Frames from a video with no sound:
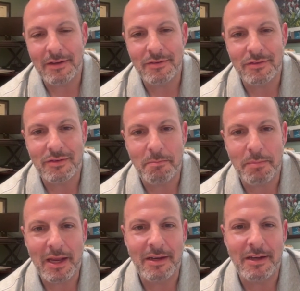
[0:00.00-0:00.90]
is
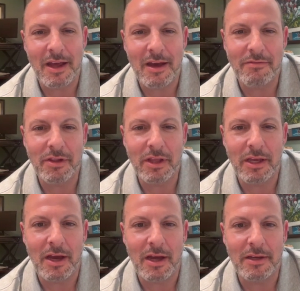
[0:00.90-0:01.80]
dependent
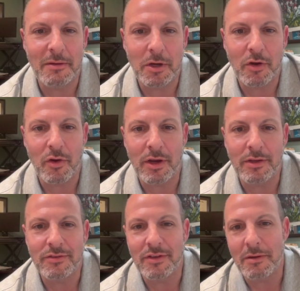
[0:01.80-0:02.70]
heavily on
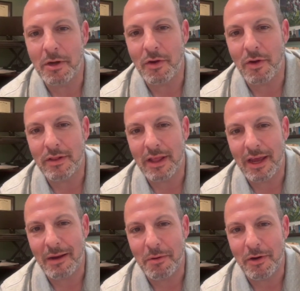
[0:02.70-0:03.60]
immigrants and immigrant
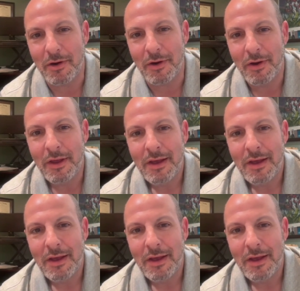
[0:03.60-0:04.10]
labor,